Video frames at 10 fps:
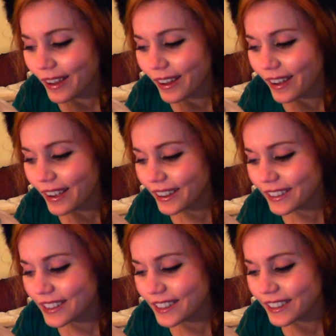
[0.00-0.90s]
and
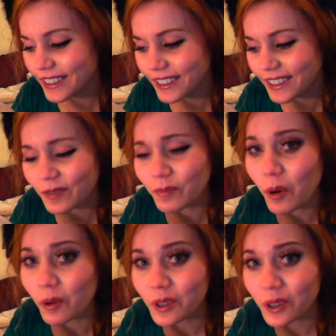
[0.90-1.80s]
it
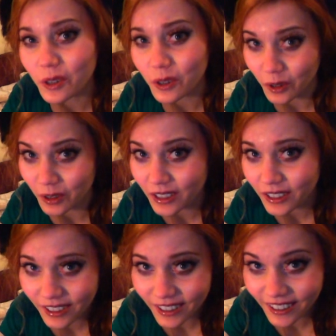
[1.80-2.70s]
most
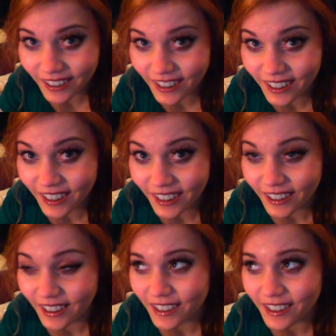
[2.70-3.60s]
certainly
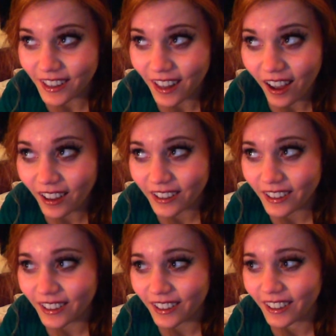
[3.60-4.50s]
does not,
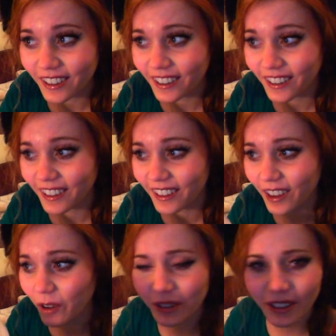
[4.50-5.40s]

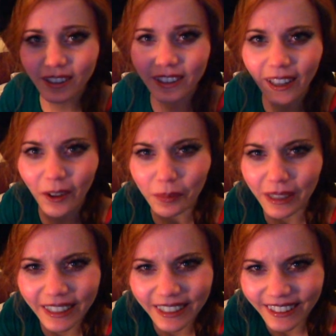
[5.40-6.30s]
it doesn't help
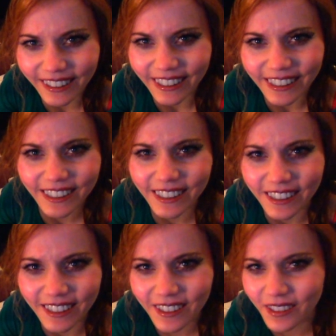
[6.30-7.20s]
anything. It's just
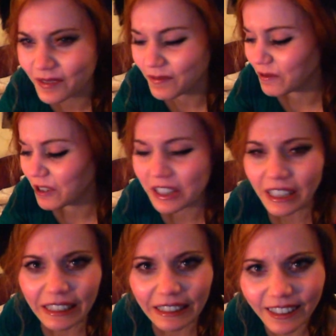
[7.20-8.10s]

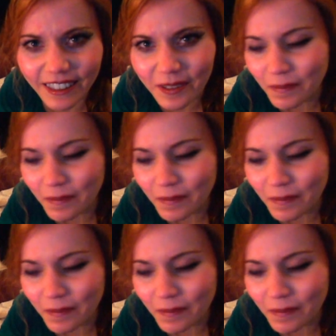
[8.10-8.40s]
ridiculous.